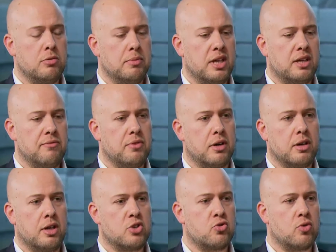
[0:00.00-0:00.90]
to make it
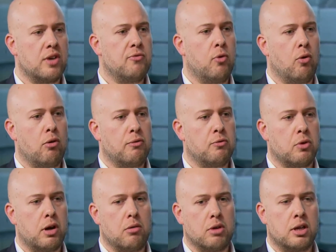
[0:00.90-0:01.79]
very straightforward
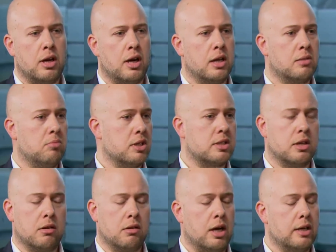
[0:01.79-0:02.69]
for our client but
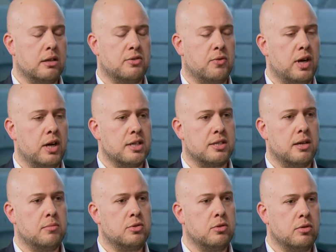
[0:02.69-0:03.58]
still i advise
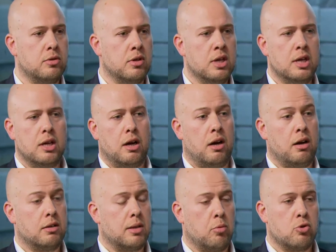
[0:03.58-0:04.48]
them to
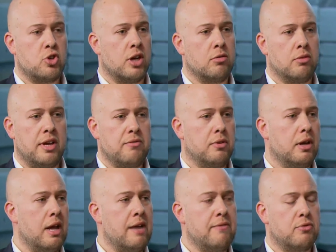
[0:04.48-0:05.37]
uh, double check on every,
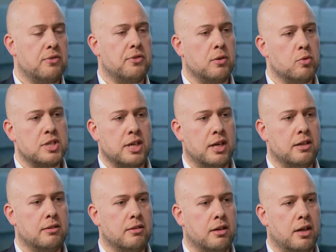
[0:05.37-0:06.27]
every everything we
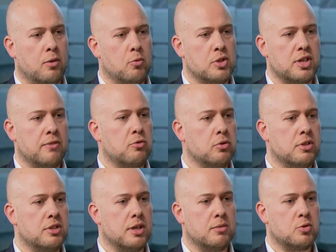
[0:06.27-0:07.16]
send uh, we send through
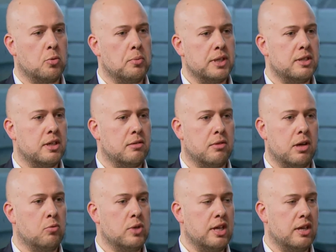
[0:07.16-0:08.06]
in terms of
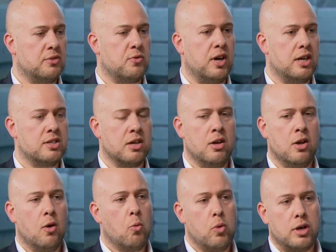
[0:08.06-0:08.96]
material. We advise
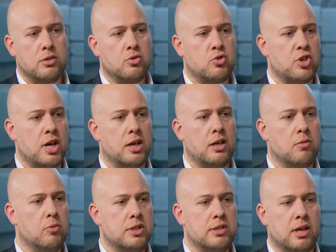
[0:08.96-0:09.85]
where to check
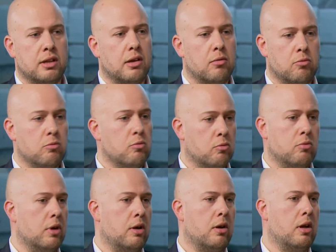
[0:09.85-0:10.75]
and we tell them
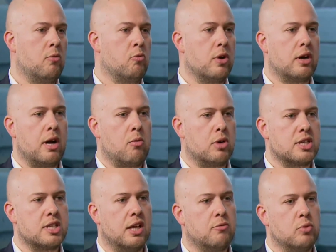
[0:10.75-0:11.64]
uh, where
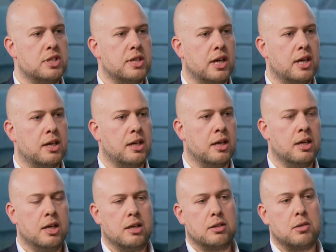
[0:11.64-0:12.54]
ourselves we take uh,
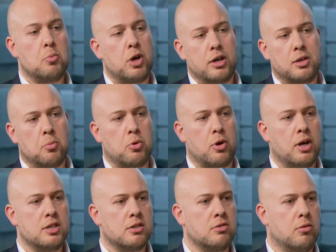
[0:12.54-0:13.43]
the market
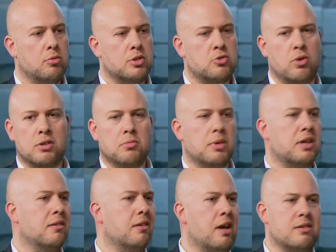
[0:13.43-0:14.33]
price. So we try to
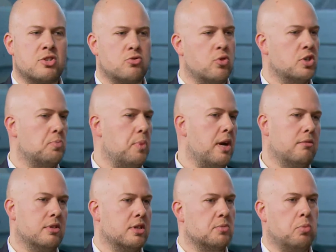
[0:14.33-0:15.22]
make it as
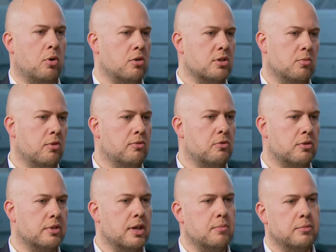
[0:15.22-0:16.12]
transparent as possible
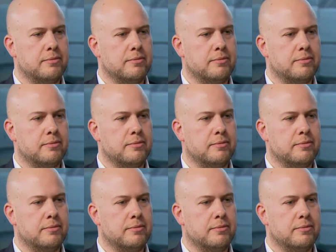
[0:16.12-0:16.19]
for them.